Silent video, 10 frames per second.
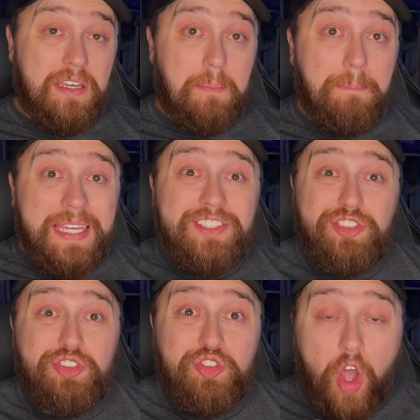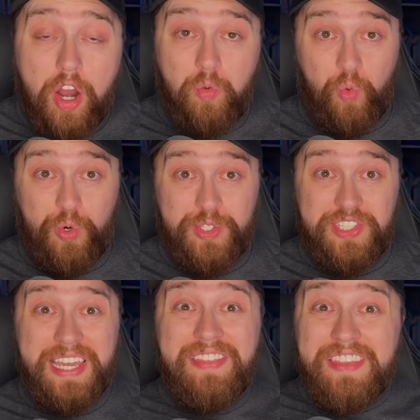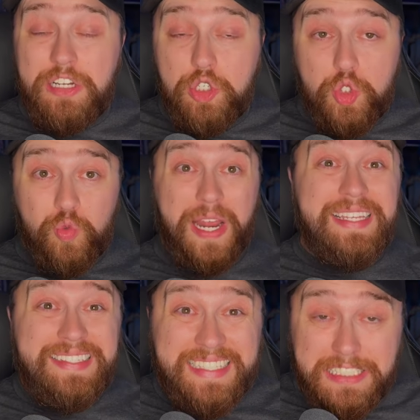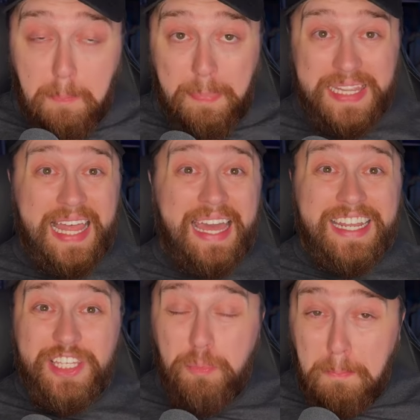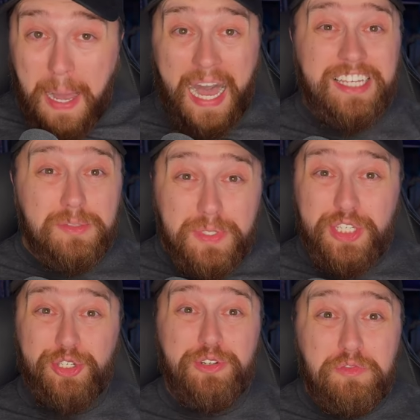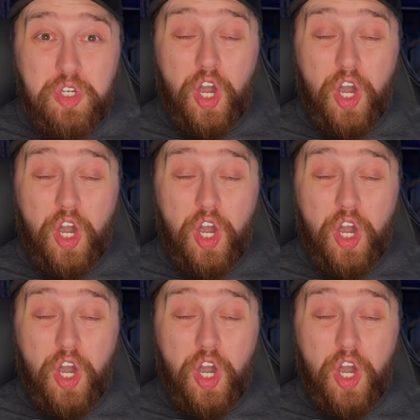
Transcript: meets Star Wars in the craziest planet you possibly could have